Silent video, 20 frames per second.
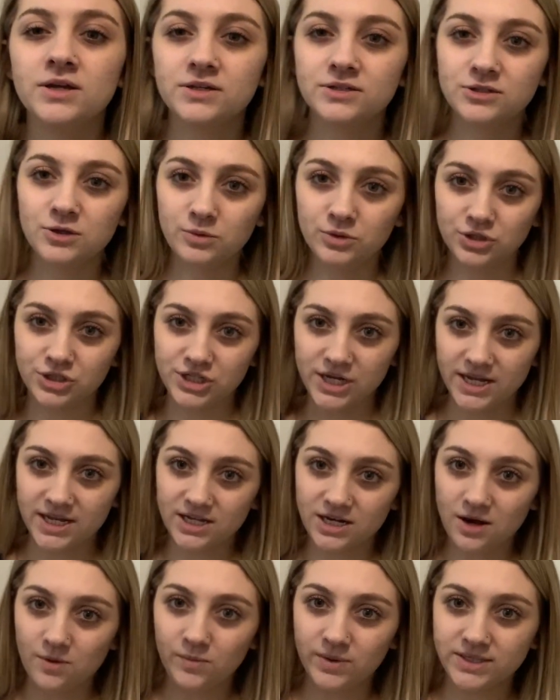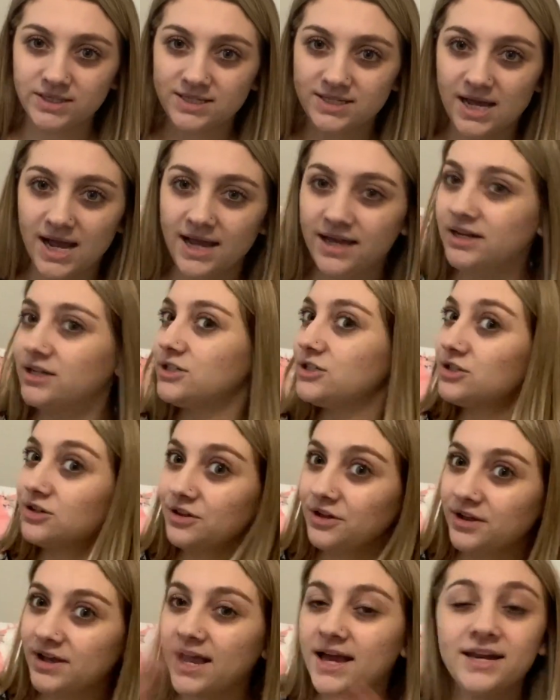So we'll shake it on one side and she'll
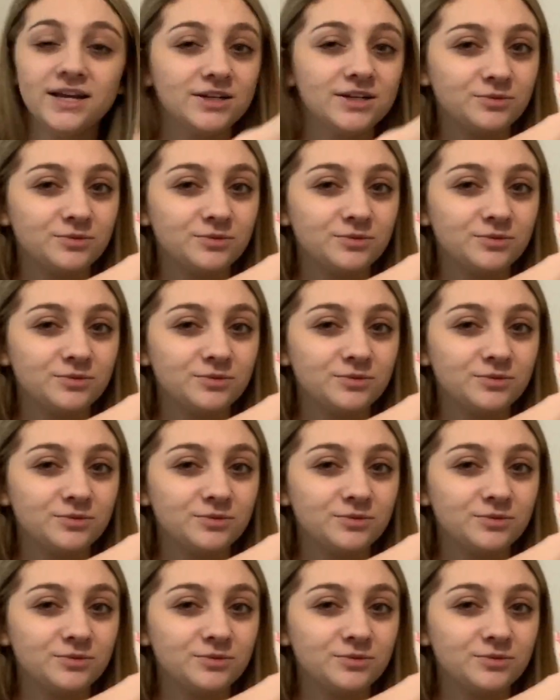look at it,